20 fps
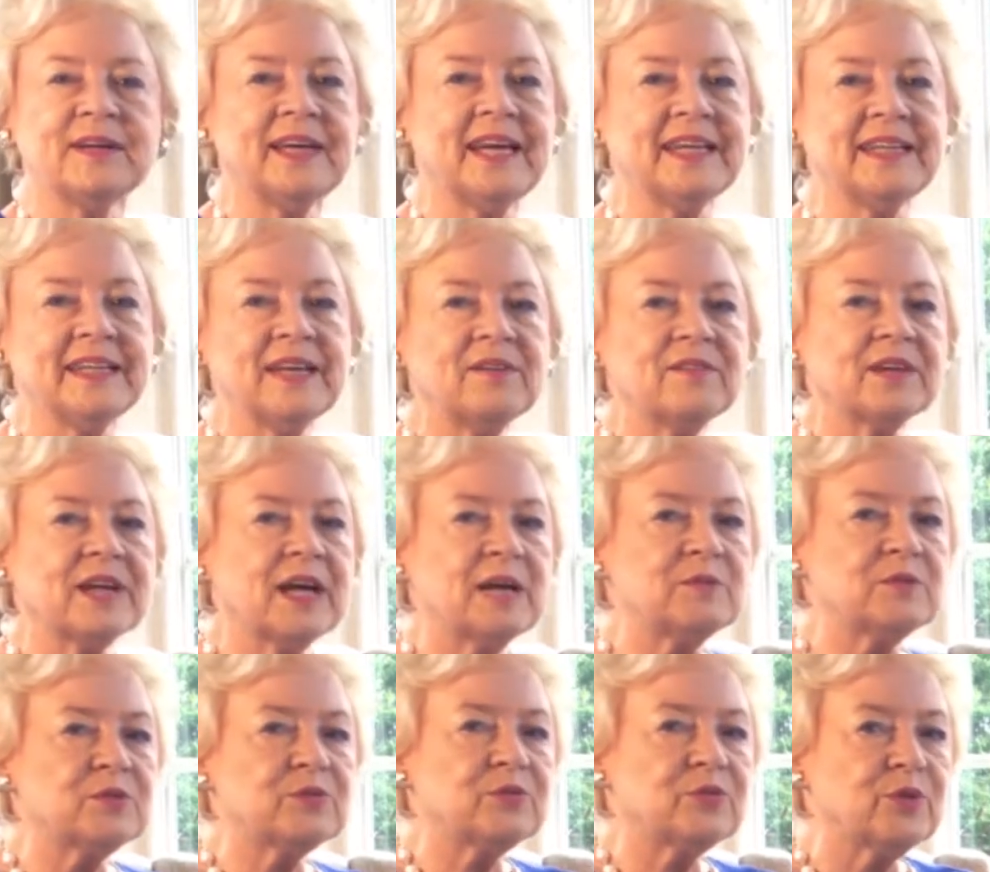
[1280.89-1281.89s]
it never
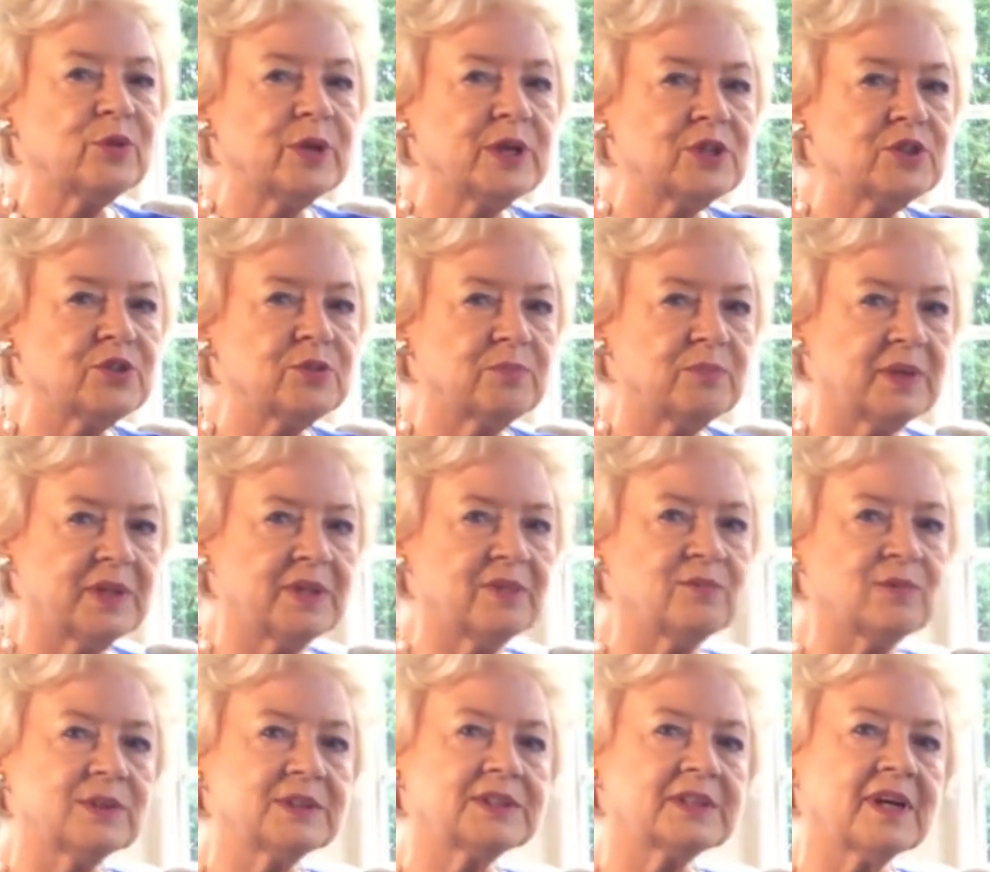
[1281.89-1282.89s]
came to fruition, but it
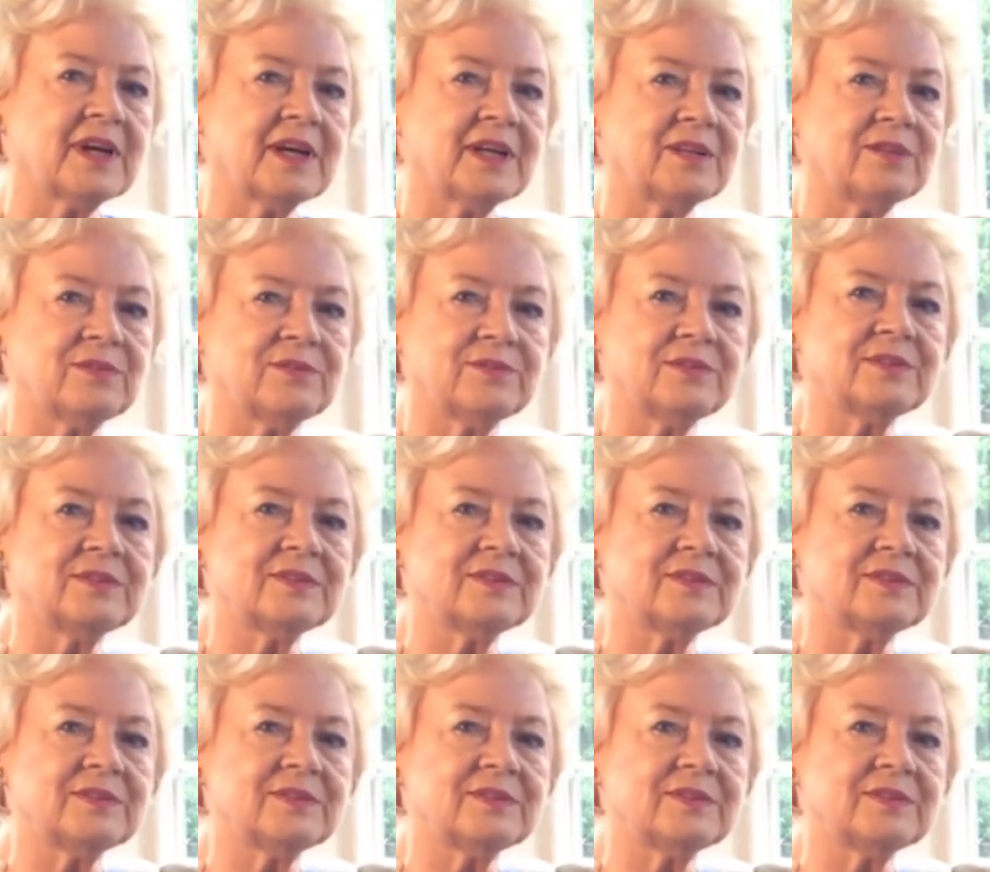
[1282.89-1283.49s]
was kind of